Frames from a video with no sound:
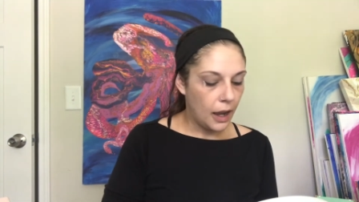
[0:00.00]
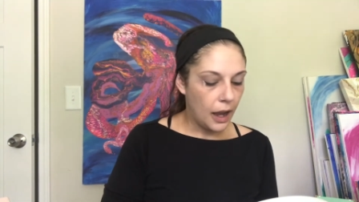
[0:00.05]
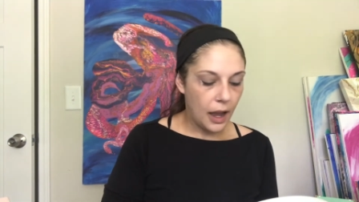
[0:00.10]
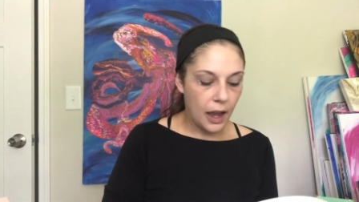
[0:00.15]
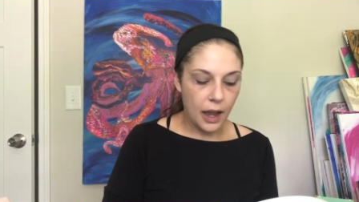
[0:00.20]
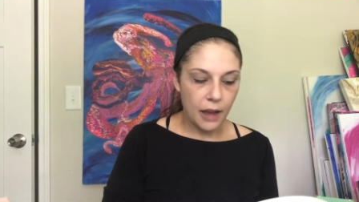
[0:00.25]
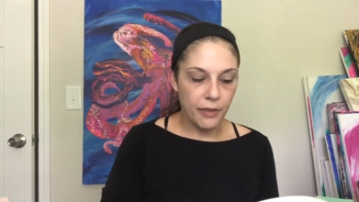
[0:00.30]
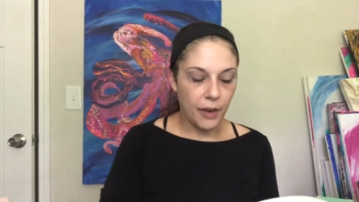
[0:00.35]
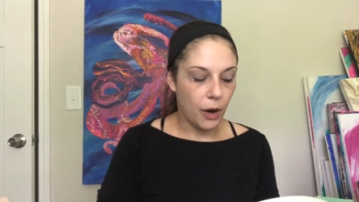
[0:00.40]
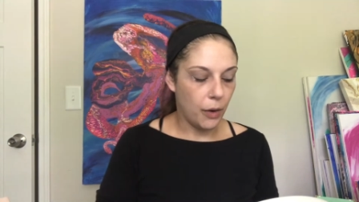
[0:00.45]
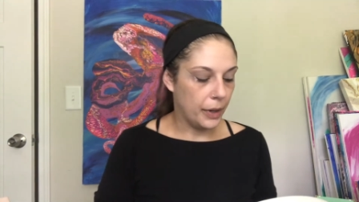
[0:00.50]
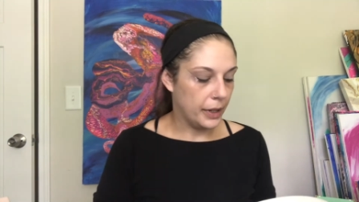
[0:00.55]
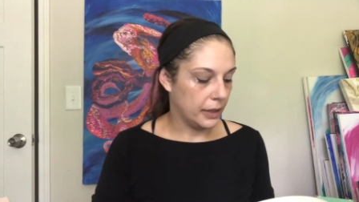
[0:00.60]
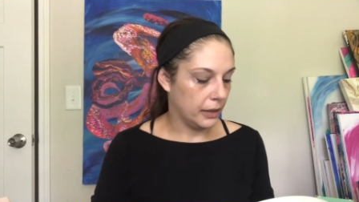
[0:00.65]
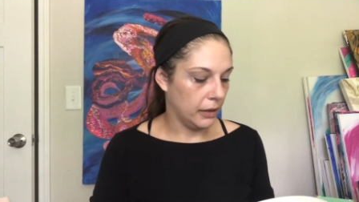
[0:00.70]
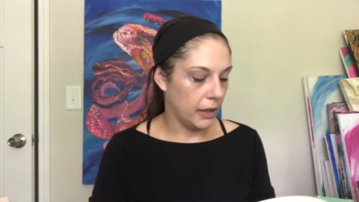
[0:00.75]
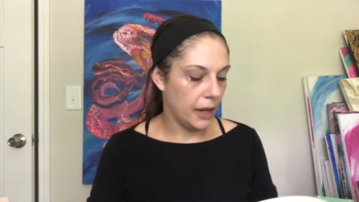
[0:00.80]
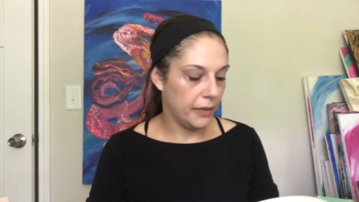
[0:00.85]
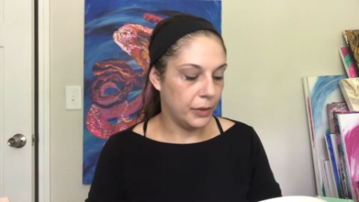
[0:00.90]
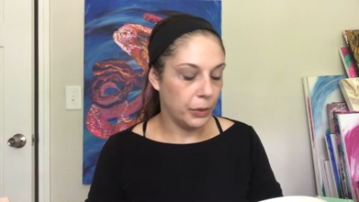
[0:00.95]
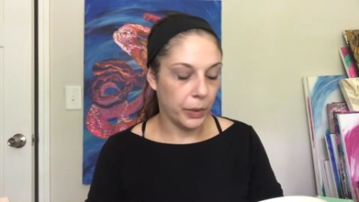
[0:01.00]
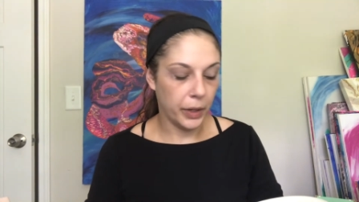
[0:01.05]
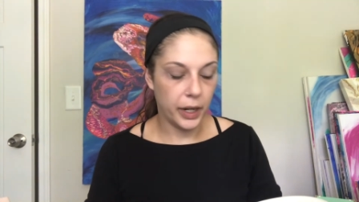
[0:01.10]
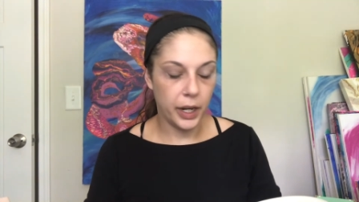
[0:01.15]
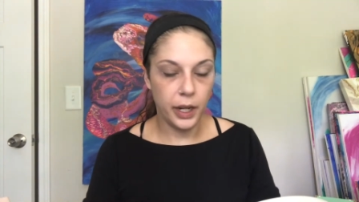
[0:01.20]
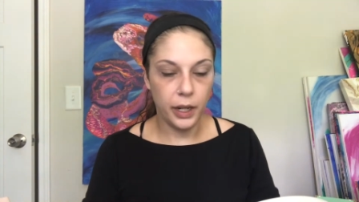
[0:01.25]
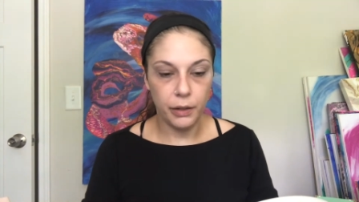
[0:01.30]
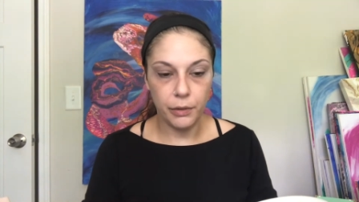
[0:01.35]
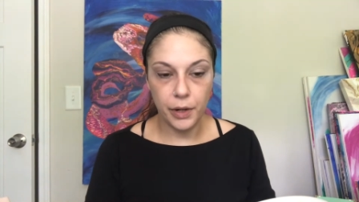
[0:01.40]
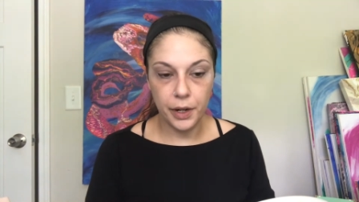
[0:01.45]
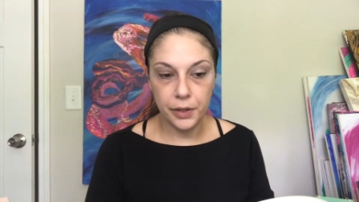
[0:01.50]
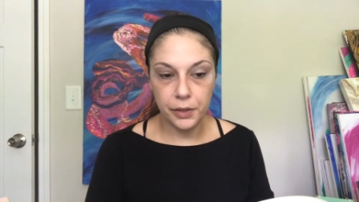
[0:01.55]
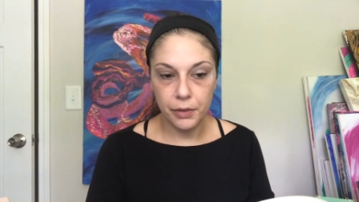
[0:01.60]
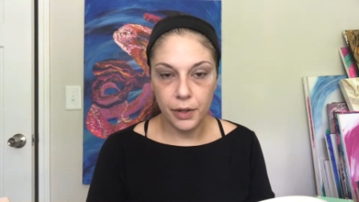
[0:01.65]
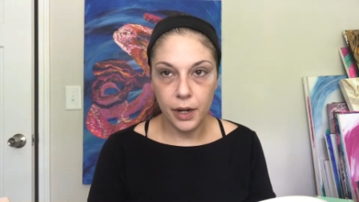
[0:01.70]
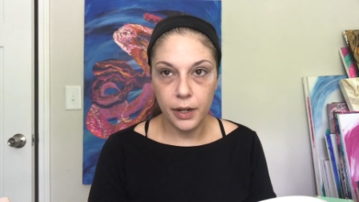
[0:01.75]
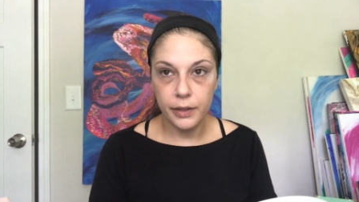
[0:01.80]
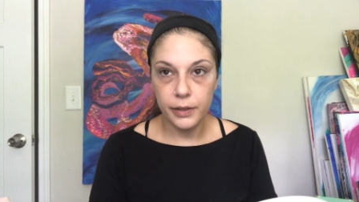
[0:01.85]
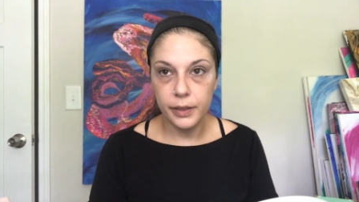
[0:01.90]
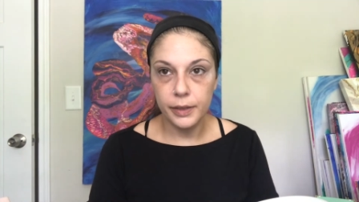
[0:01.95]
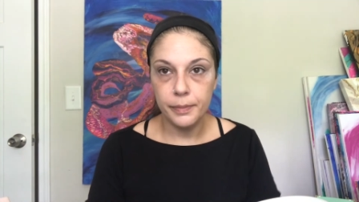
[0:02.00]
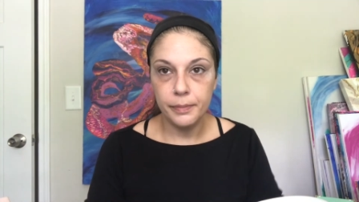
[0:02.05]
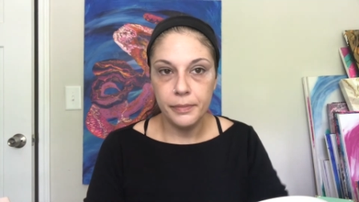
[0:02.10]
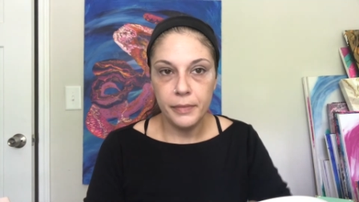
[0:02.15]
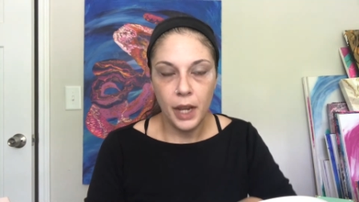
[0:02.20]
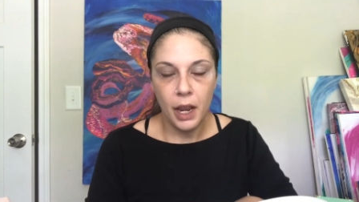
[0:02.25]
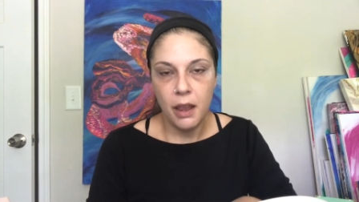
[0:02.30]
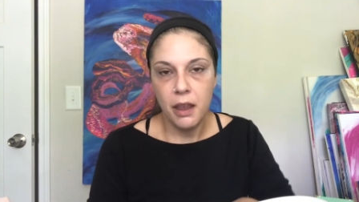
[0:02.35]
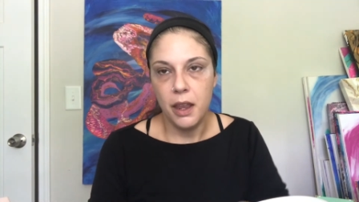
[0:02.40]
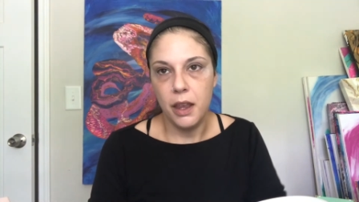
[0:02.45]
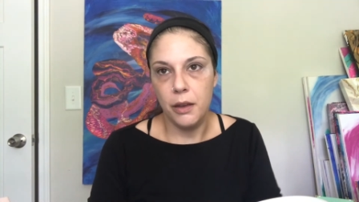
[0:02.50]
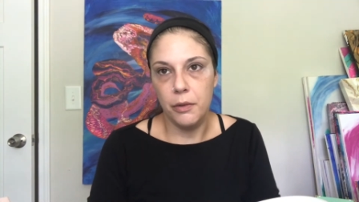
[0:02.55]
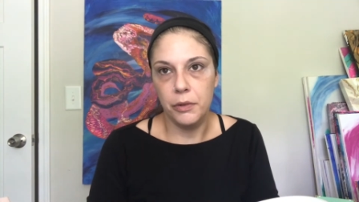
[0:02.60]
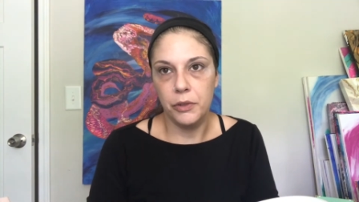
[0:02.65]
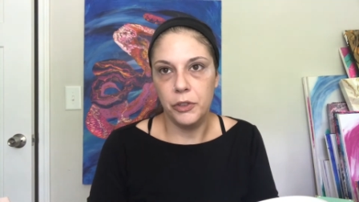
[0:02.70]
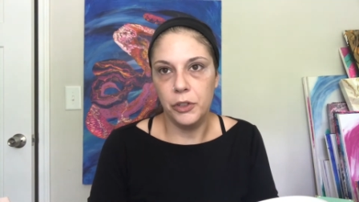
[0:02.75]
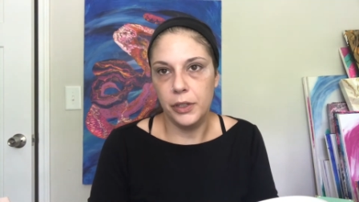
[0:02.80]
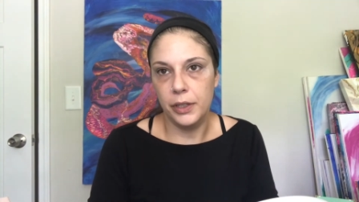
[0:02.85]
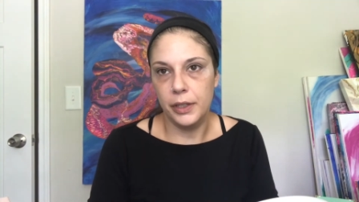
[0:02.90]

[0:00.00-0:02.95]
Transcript: I've always loved working in restaurants. It was just